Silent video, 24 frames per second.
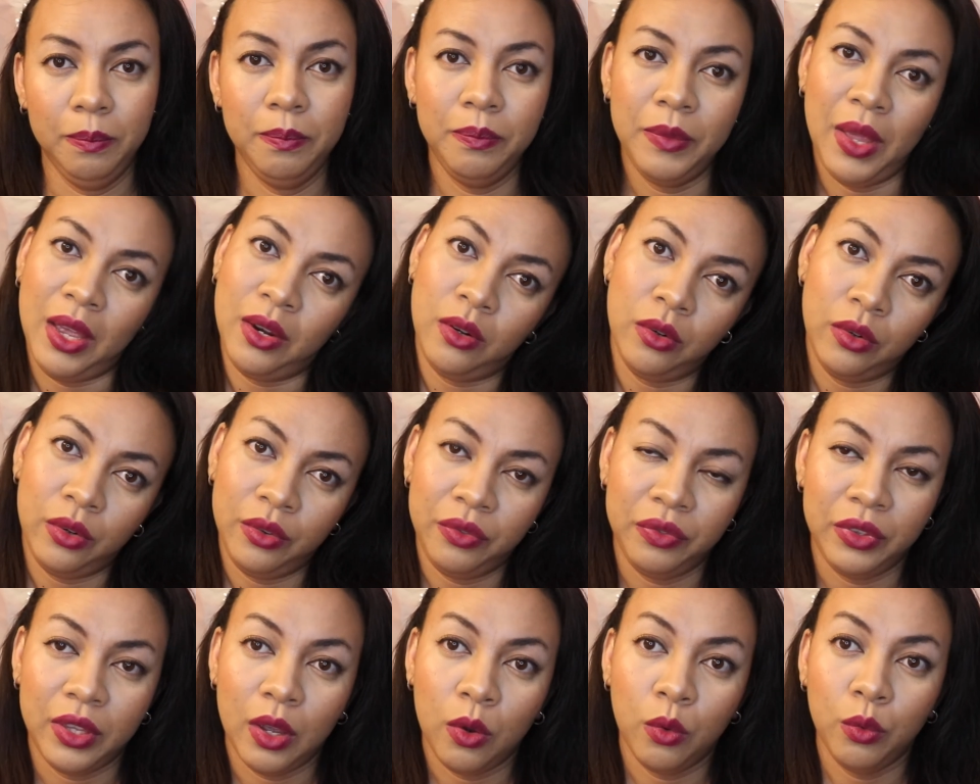I don't know
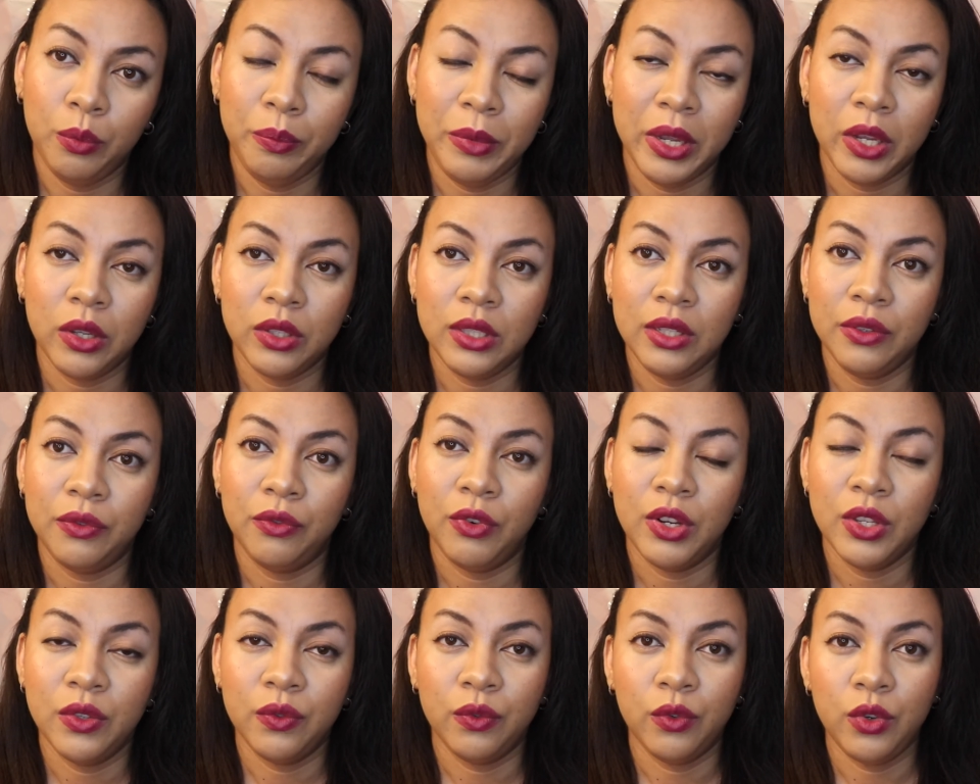if that would make a
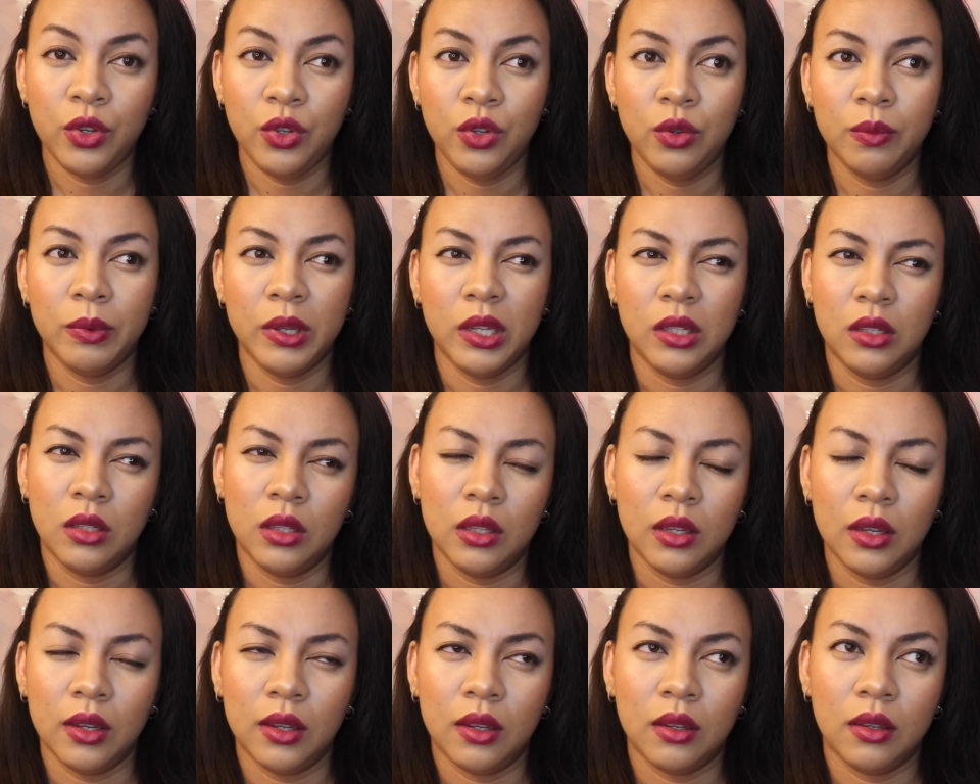difference for you, but it's
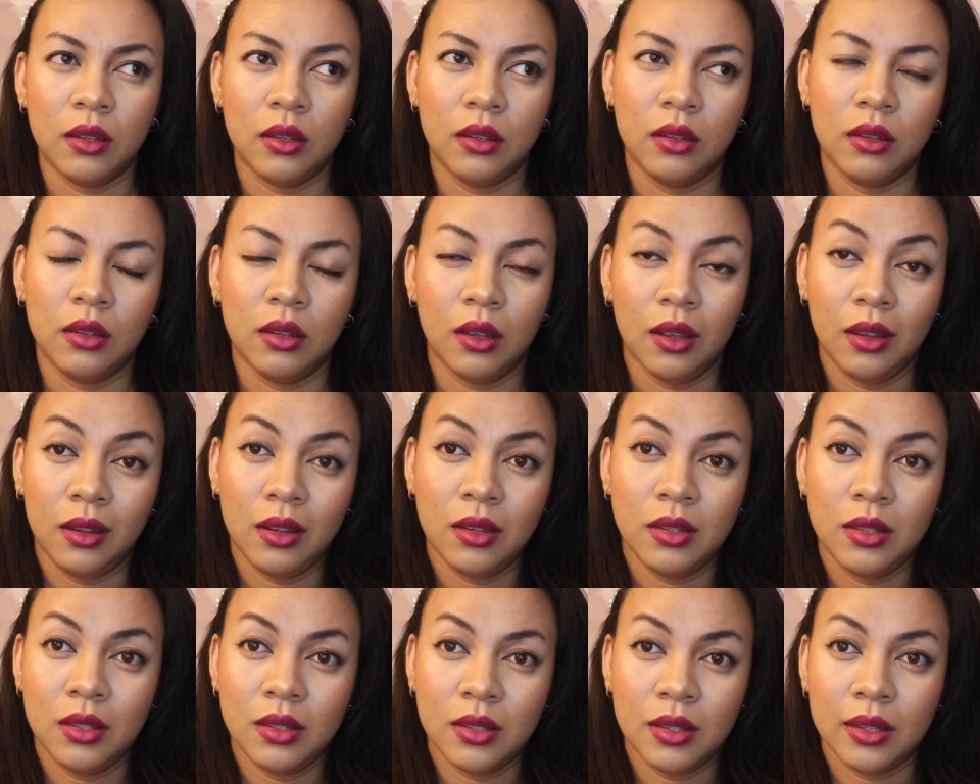like, I
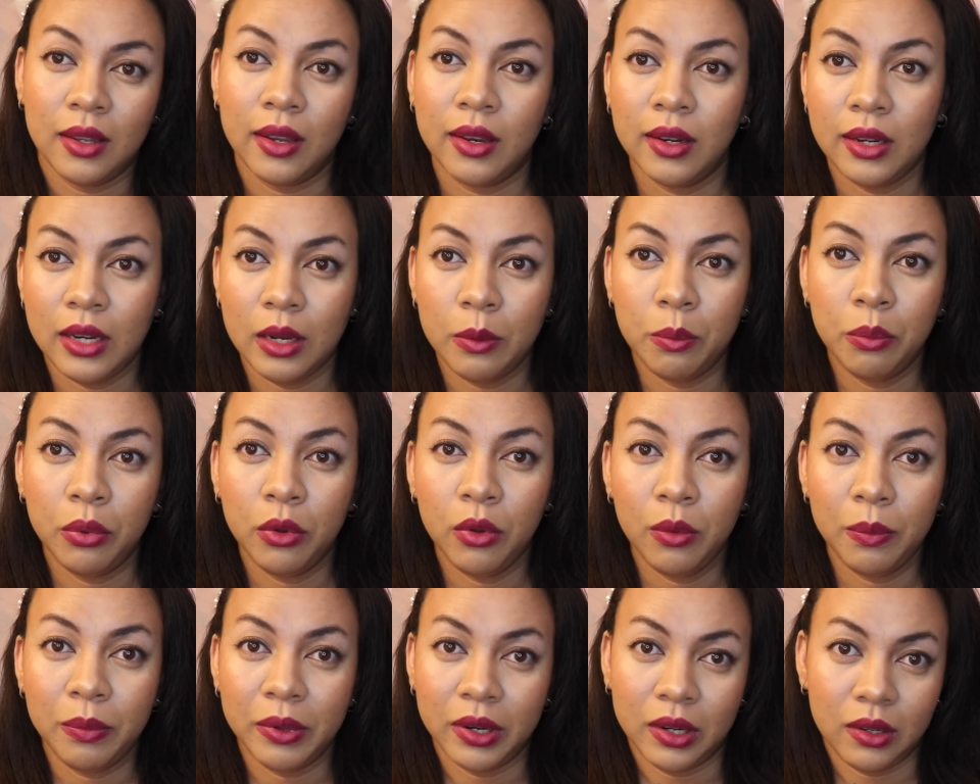guess it's like
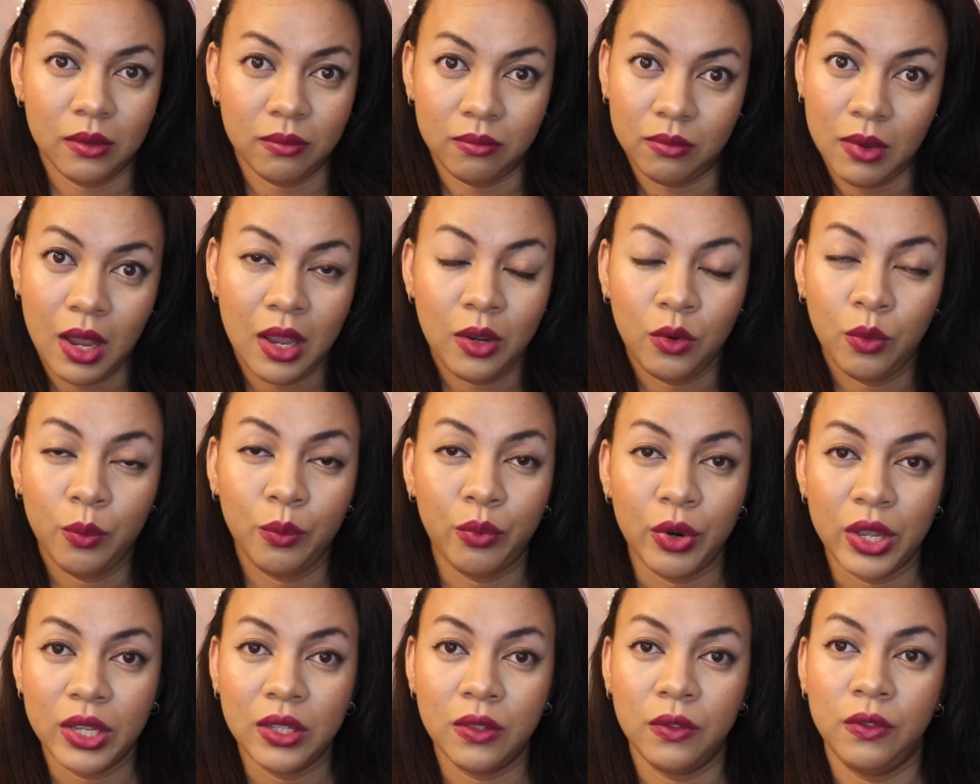nipple, but I don't
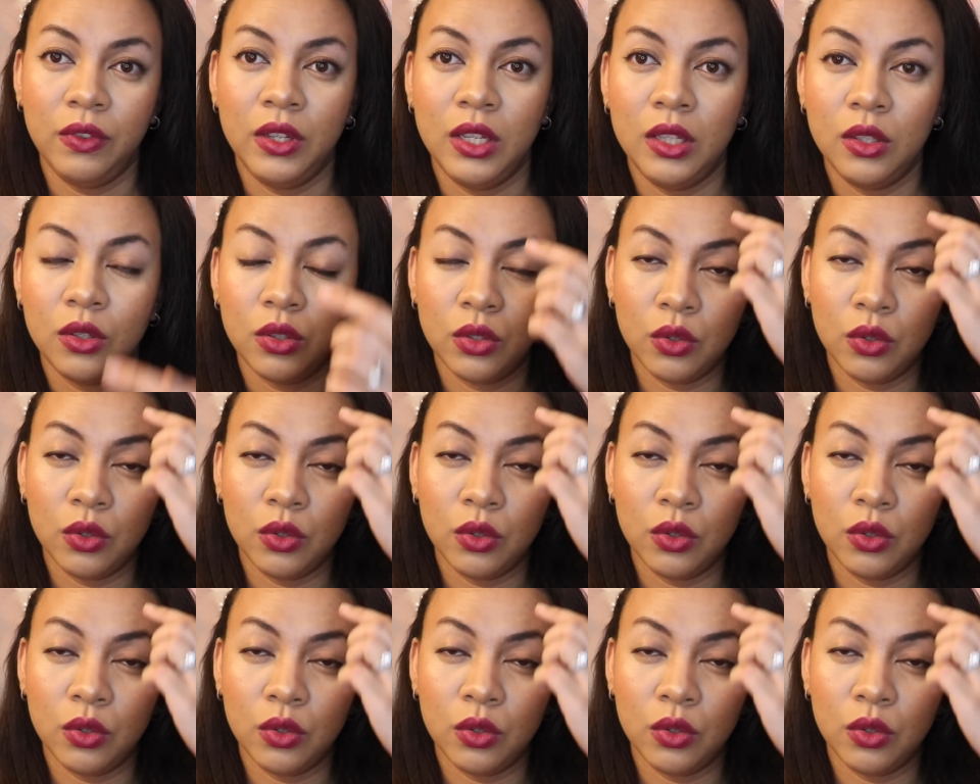breastfeed.